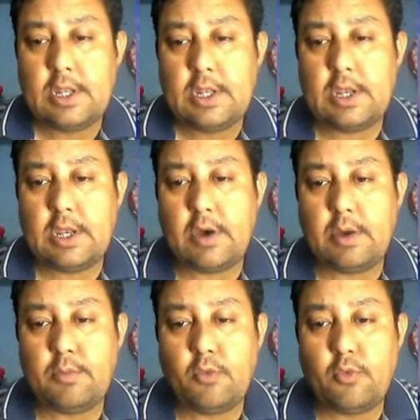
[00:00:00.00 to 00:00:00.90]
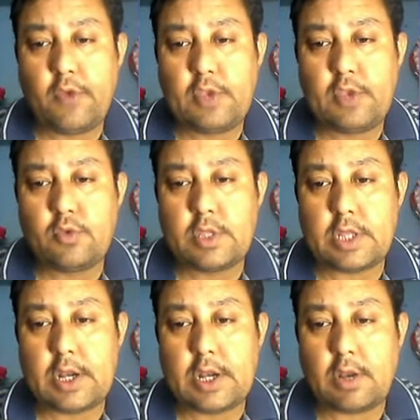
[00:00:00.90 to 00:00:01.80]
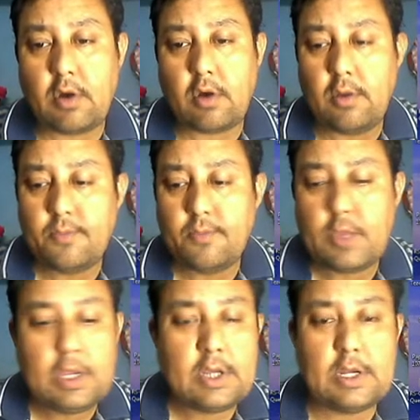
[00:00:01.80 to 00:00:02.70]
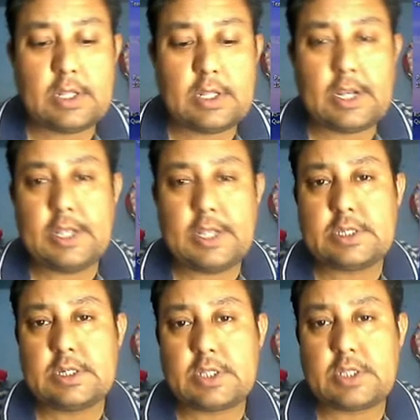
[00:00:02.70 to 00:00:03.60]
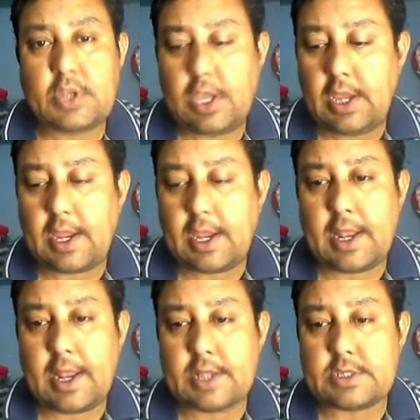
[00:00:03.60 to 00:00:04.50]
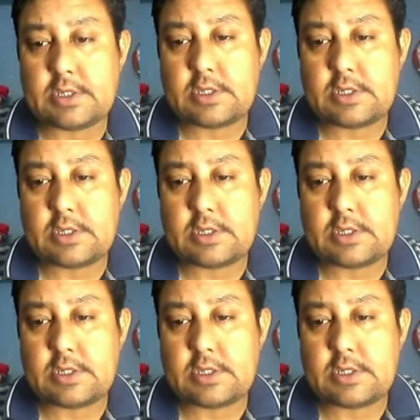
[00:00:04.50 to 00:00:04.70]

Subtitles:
Now I'm moving to the third record, that is 3 Kailas.